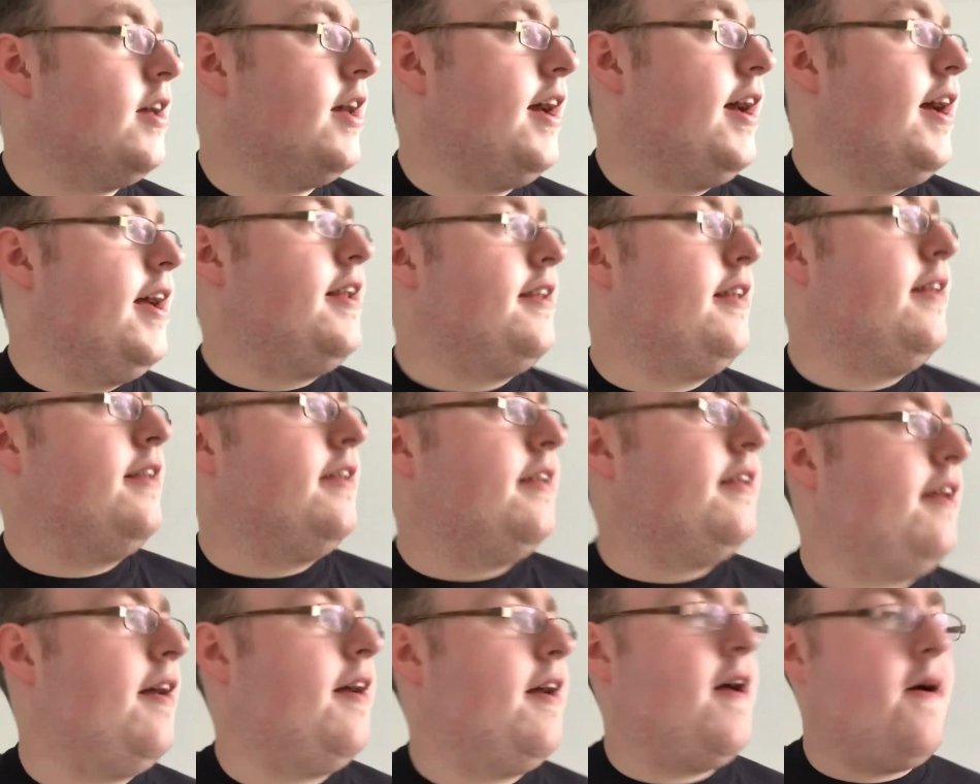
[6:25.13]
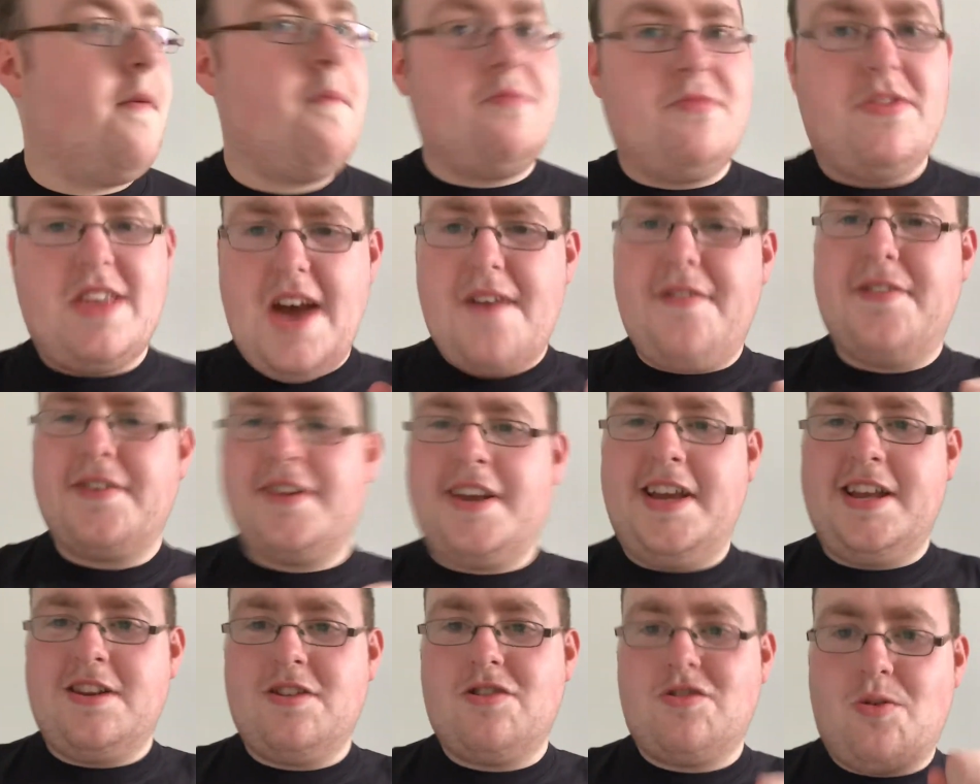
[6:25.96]
And
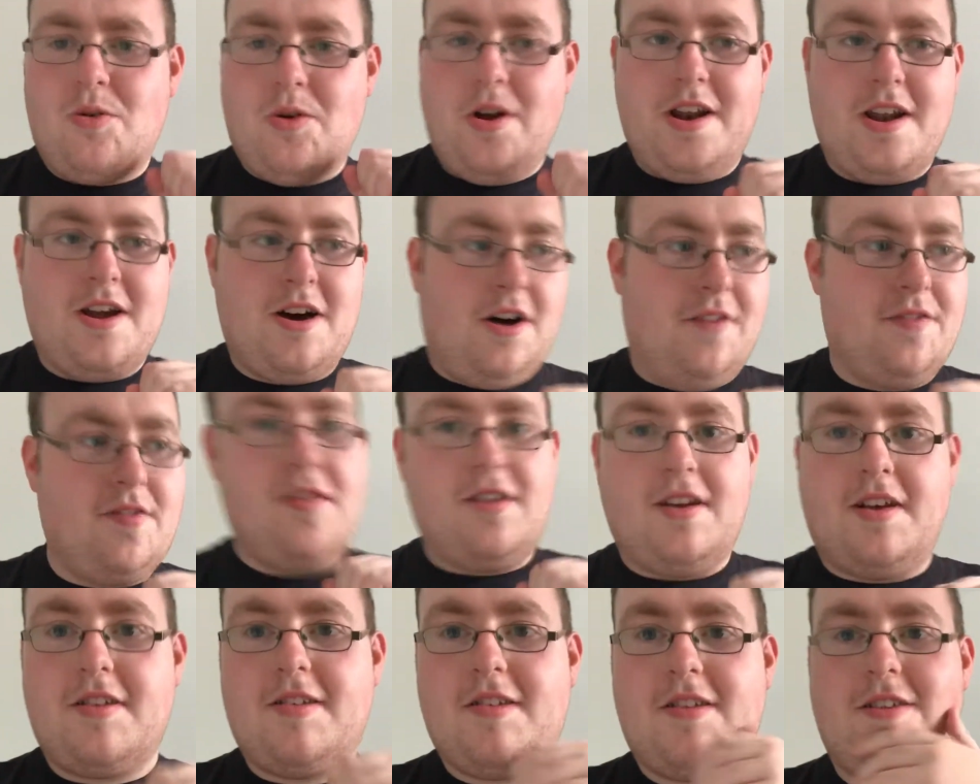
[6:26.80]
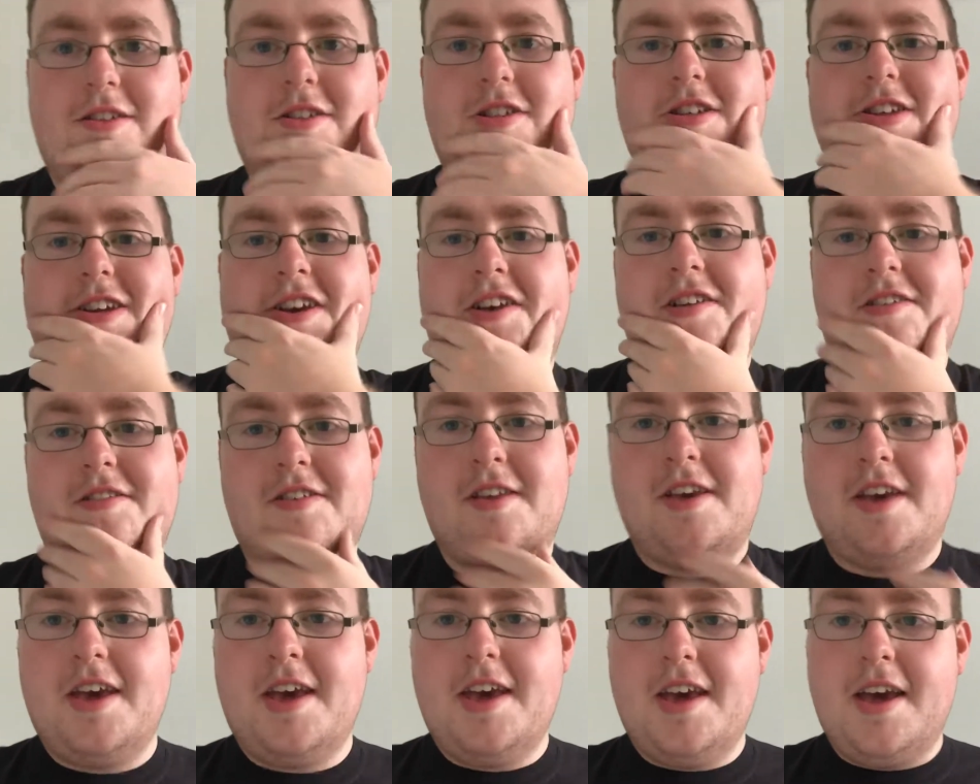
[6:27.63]
definitely in the toilet after this.
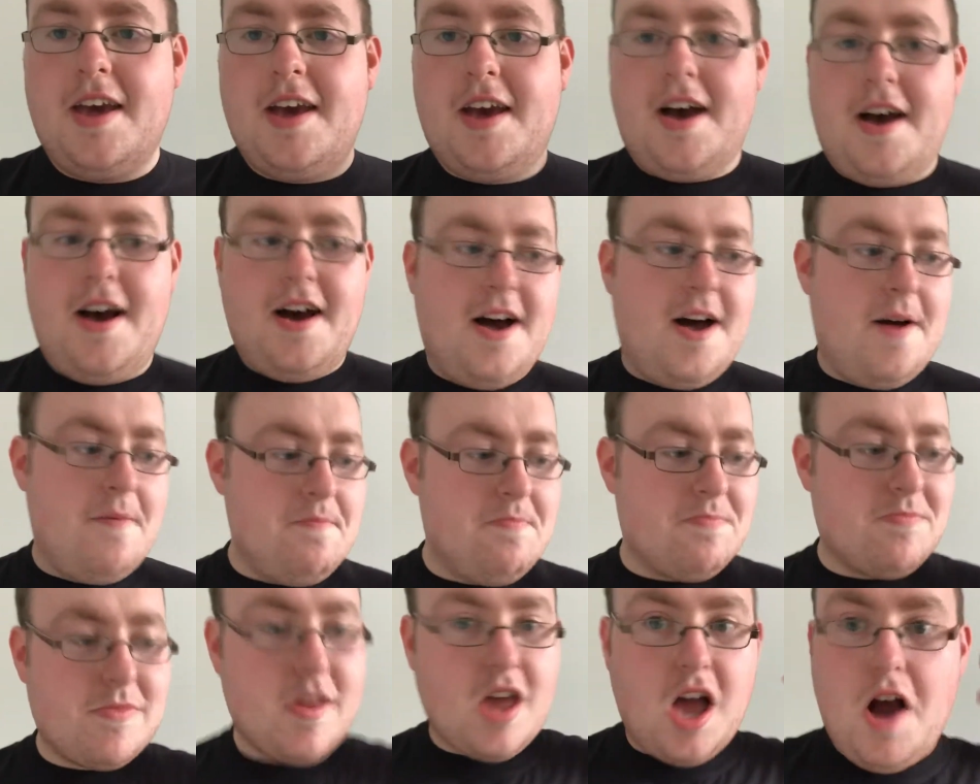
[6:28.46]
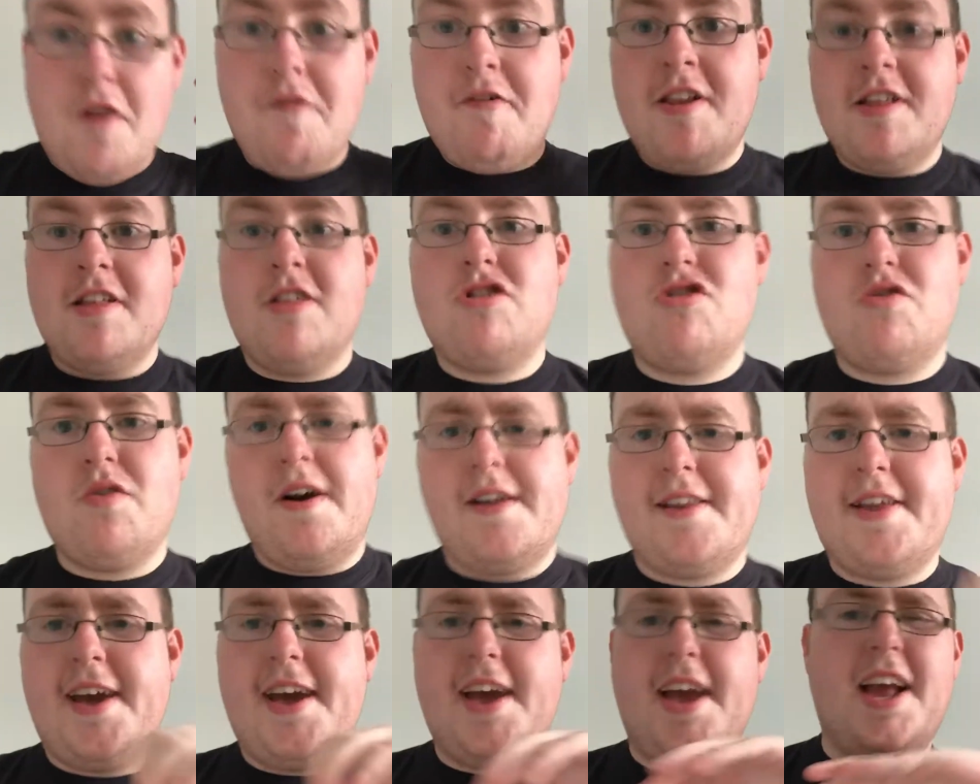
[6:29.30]
Jeez. I really
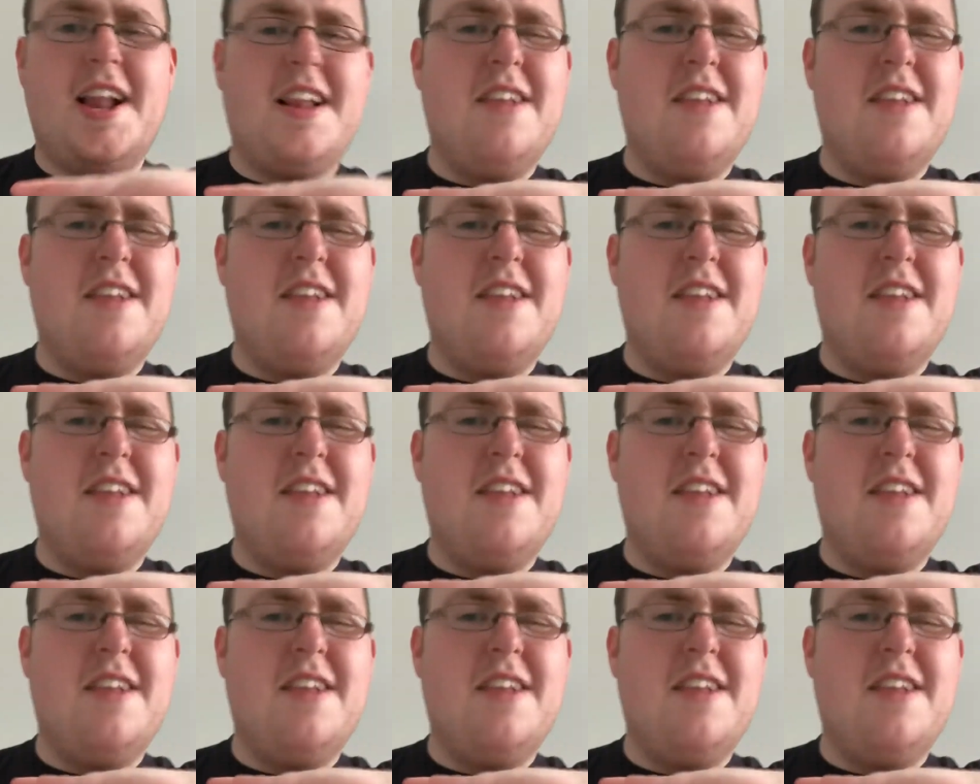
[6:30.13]
enjoyed it.